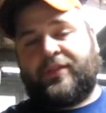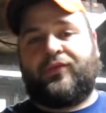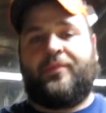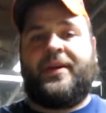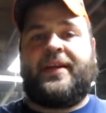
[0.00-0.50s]

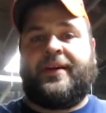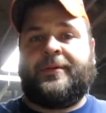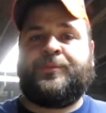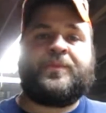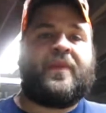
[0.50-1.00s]
for me to
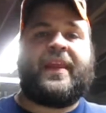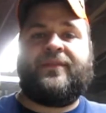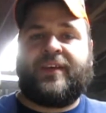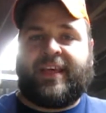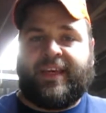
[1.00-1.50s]
give
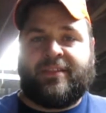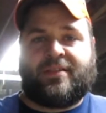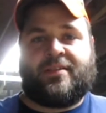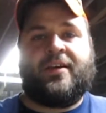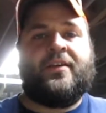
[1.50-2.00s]
the kids
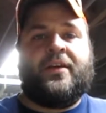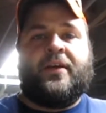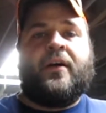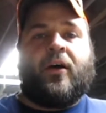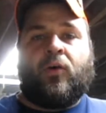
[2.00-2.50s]
to
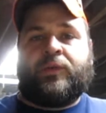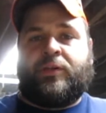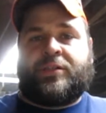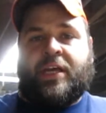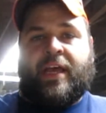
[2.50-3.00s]
hold their
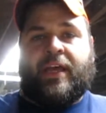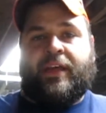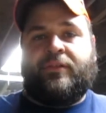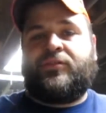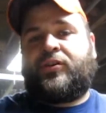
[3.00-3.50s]

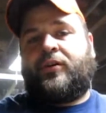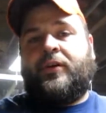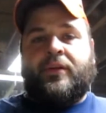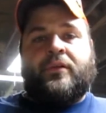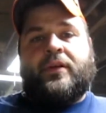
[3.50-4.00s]
change, or